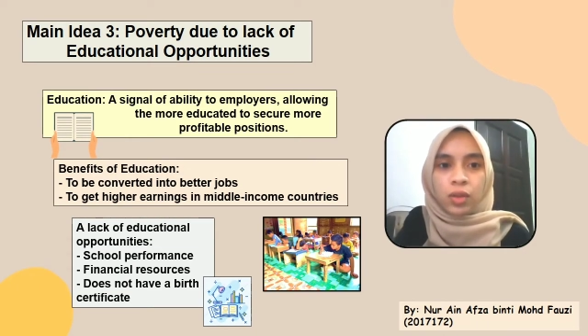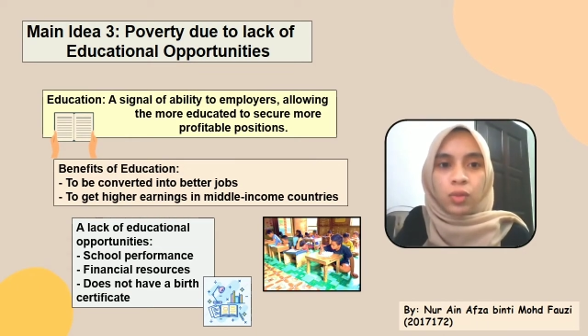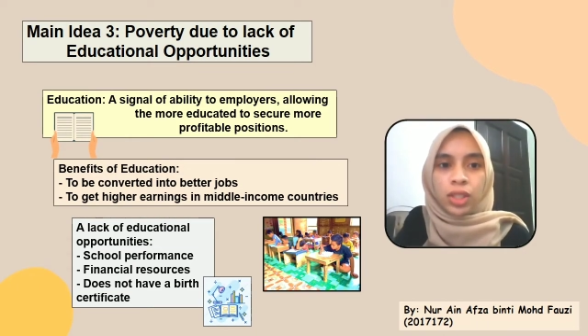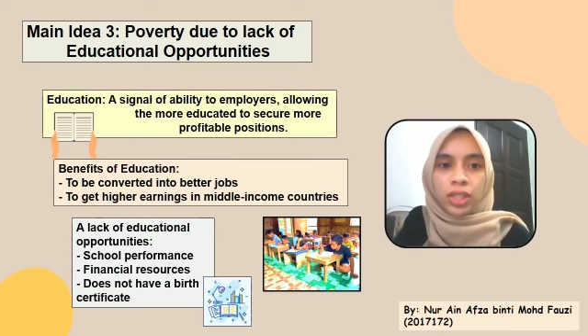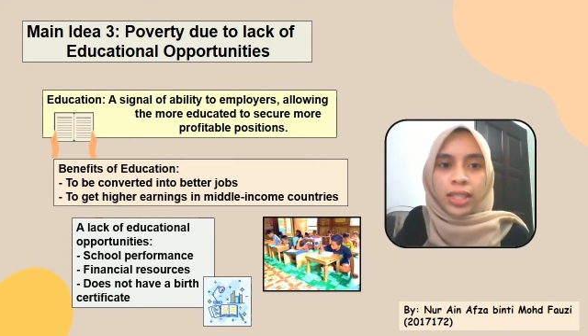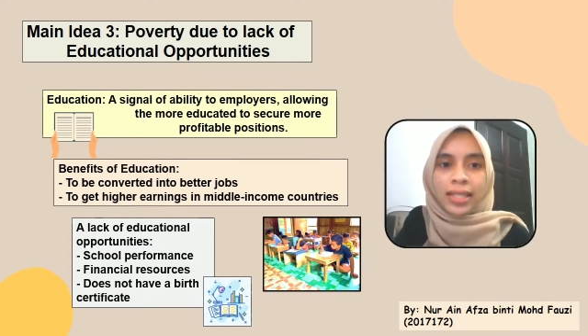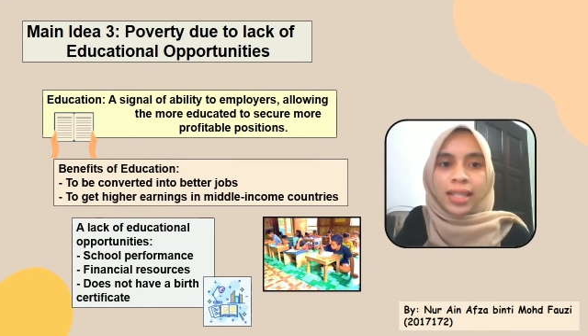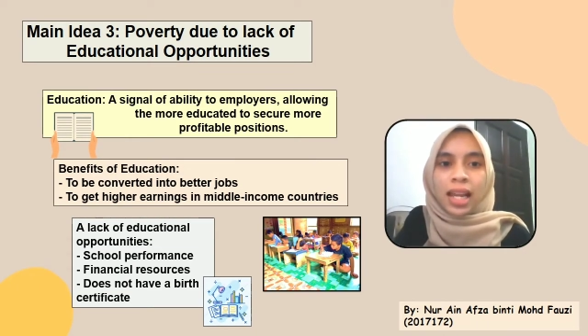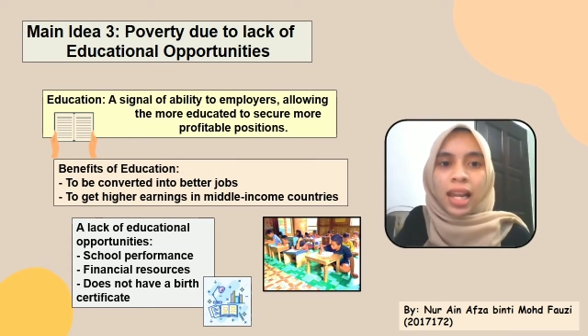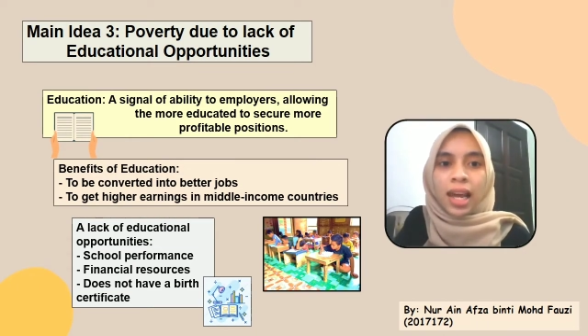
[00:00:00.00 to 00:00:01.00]
which is
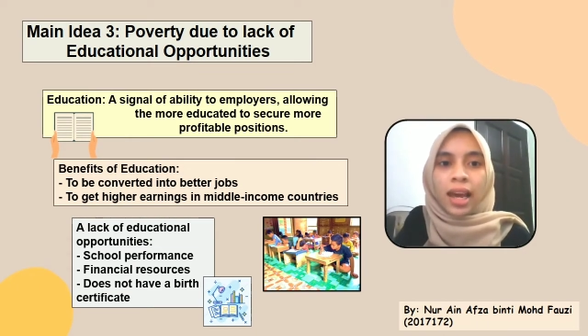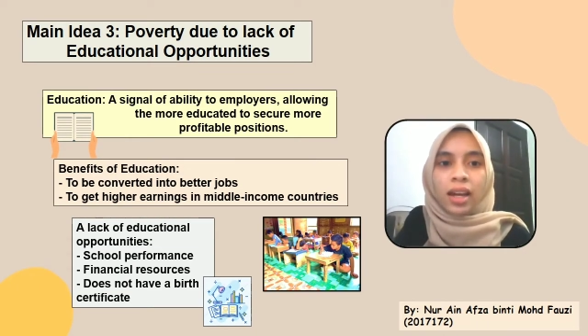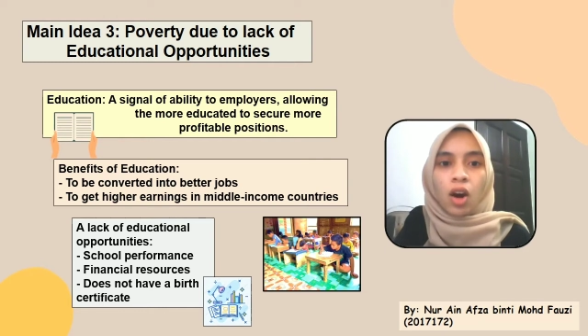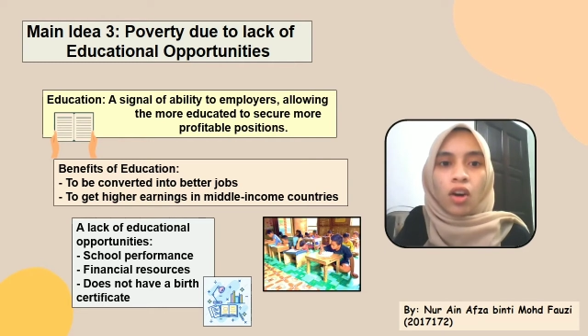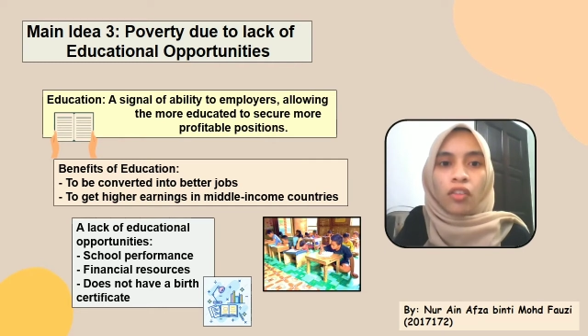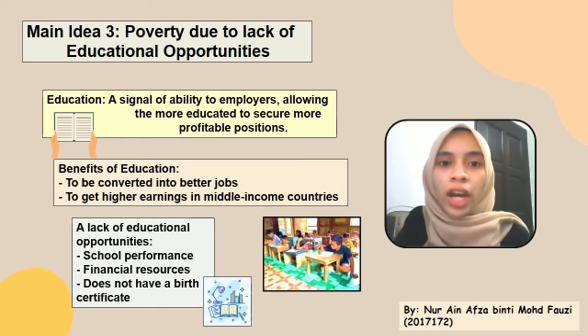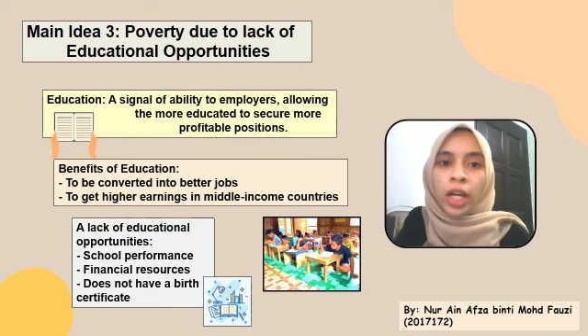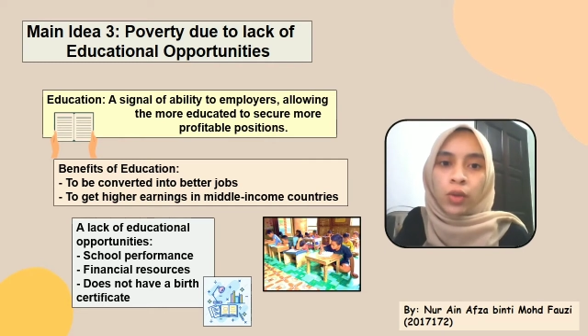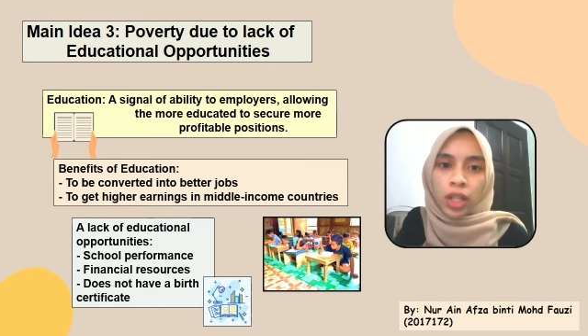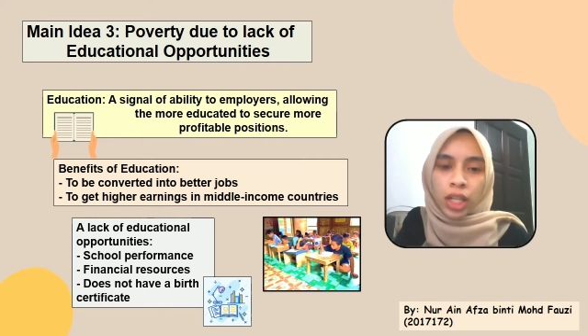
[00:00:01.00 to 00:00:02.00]
a lack of
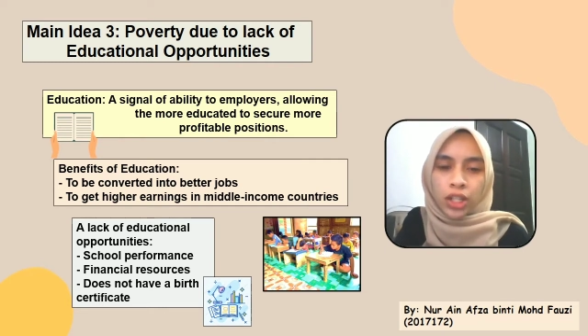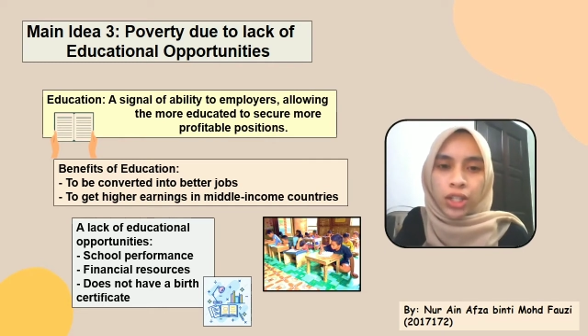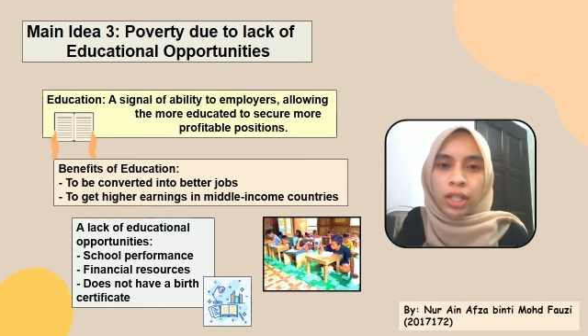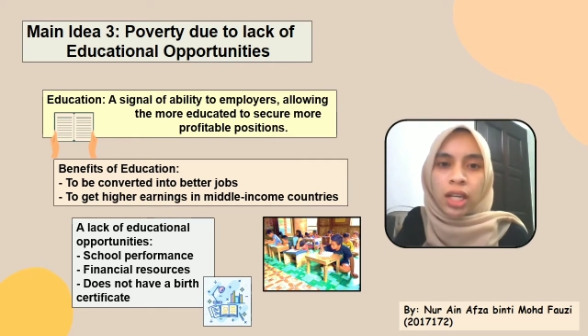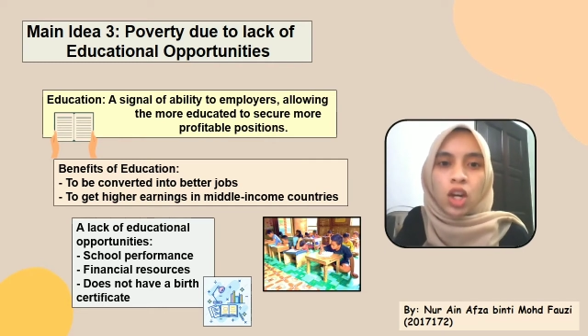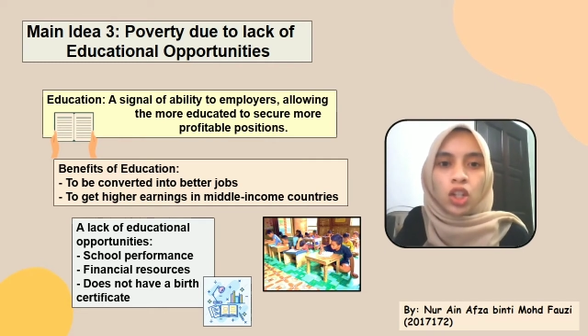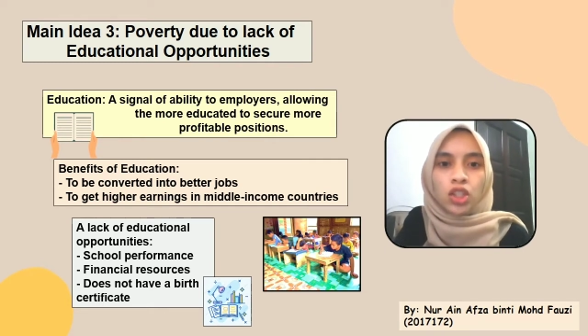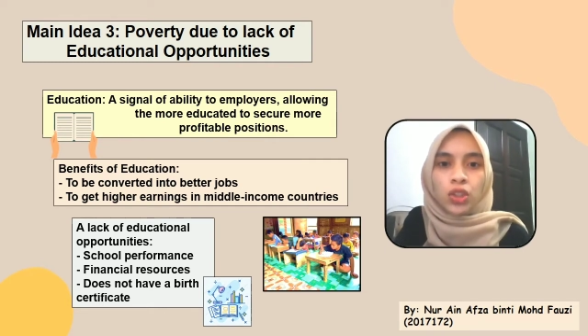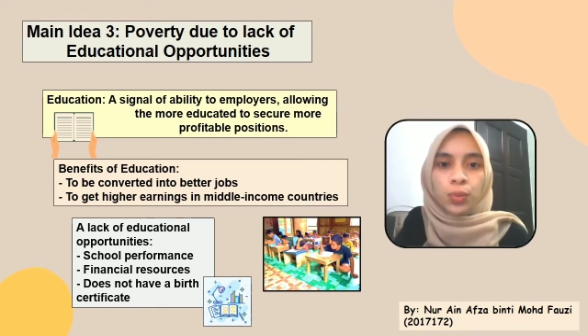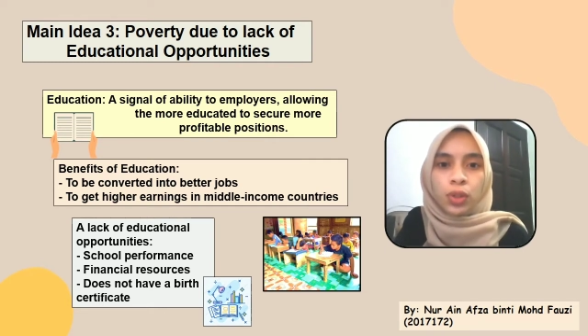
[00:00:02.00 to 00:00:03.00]
education
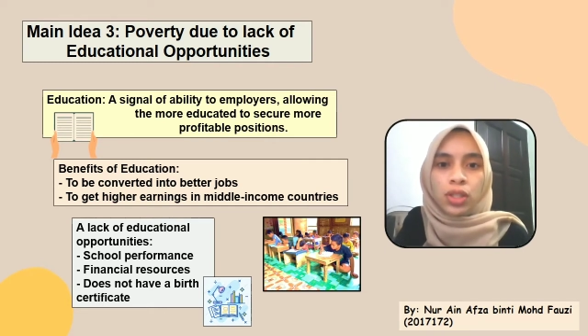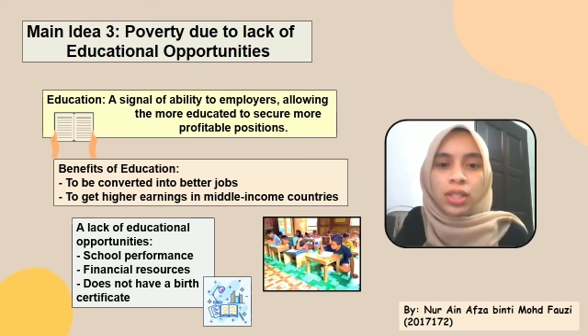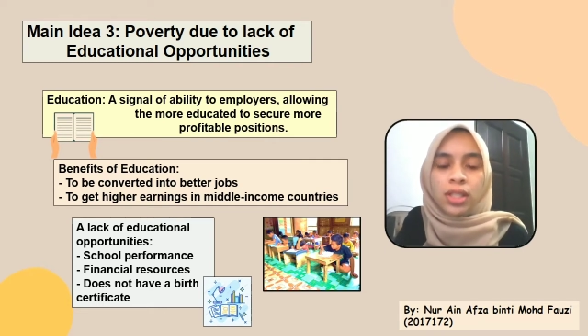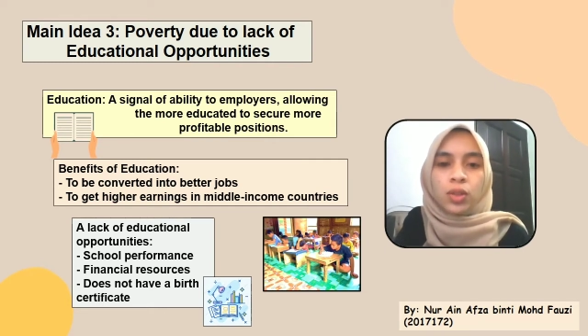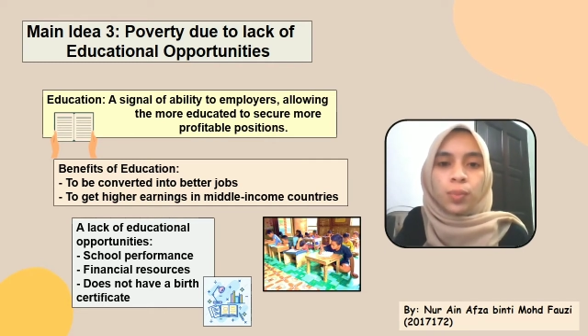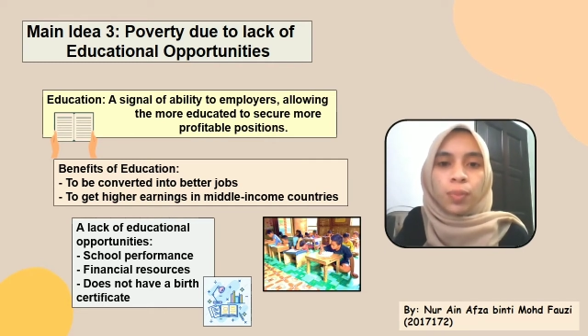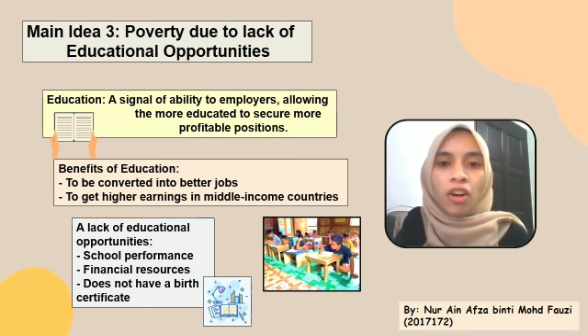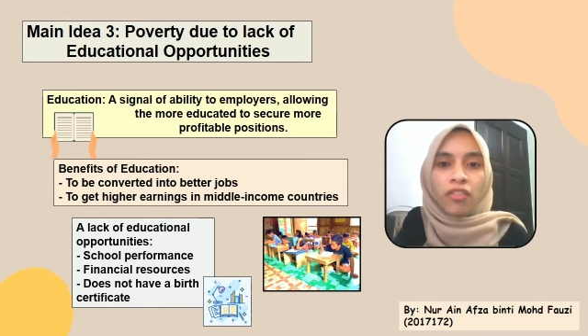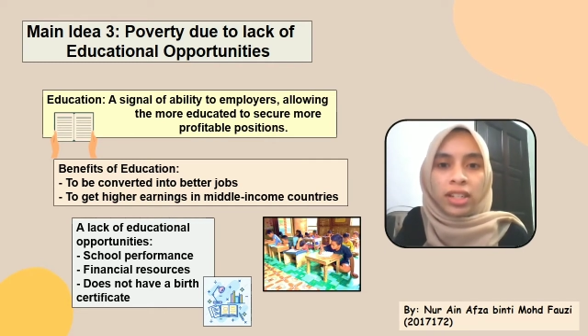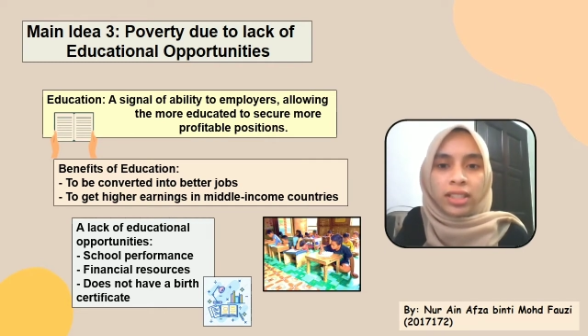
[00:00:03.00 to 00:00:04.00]
contributes to
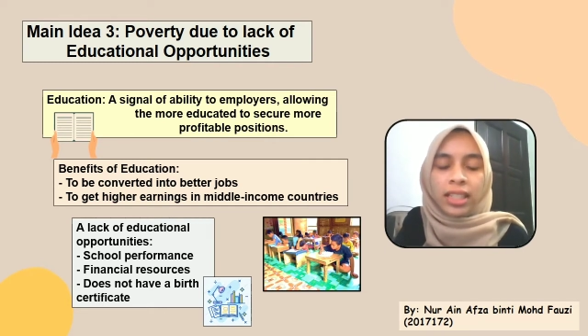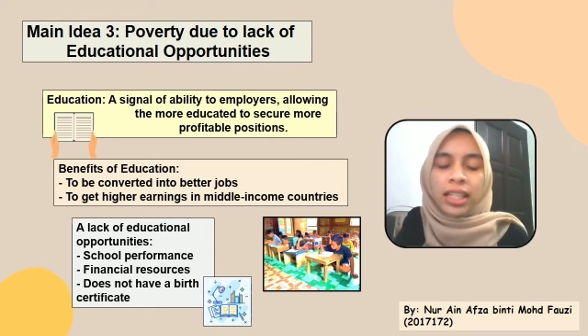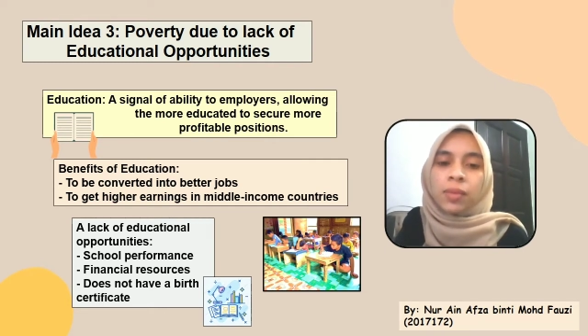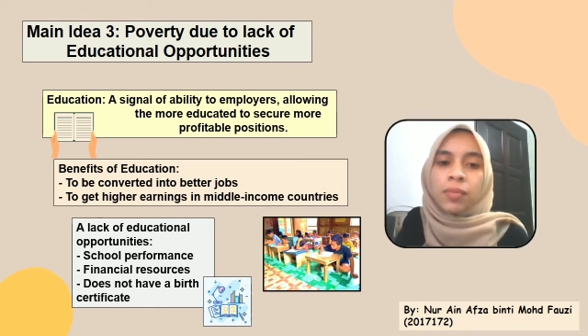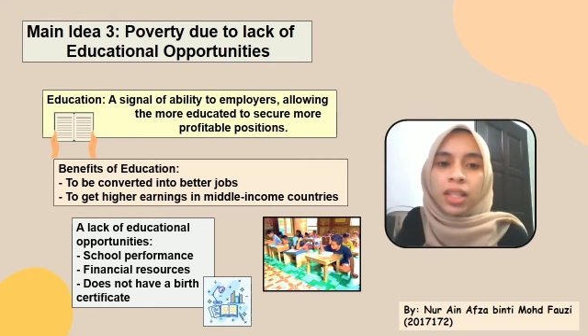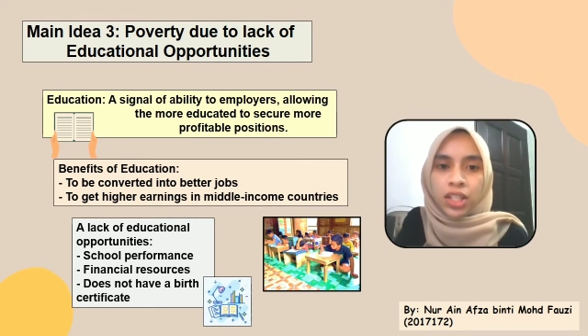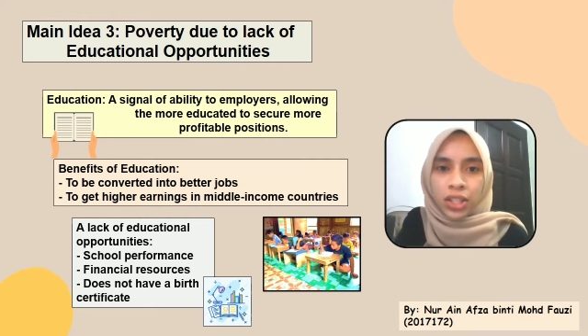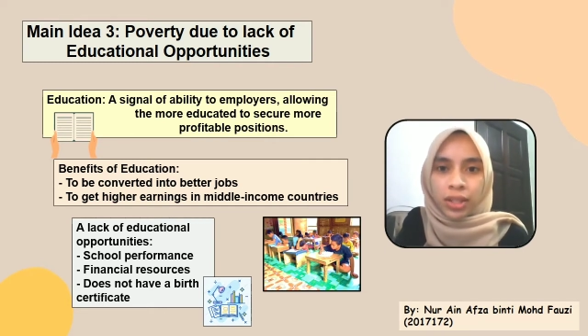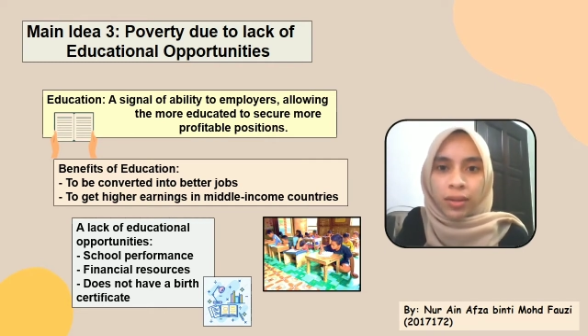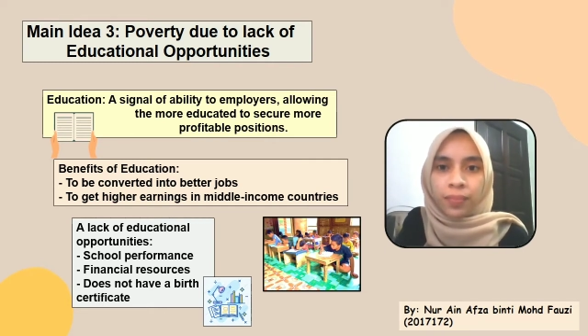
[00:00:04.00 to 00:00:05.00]
poverty in Malaysia.